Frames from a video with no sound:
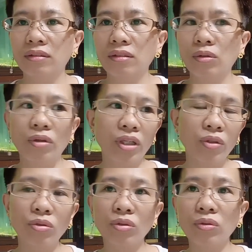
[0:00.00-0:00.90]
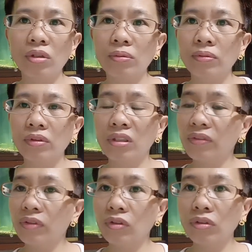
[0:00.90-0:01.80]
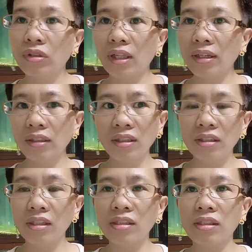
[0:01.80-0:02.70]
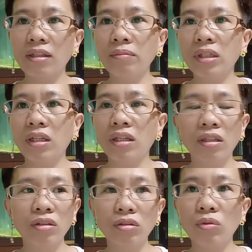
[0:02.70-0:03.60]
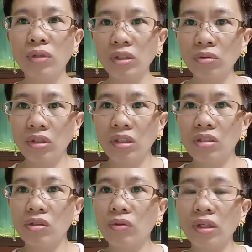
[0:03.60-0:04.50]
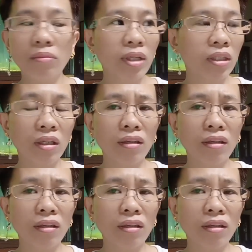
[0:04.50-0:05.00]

Why you threw the food? If you don't like it, just tell me. You don't want to eat, it's okay, but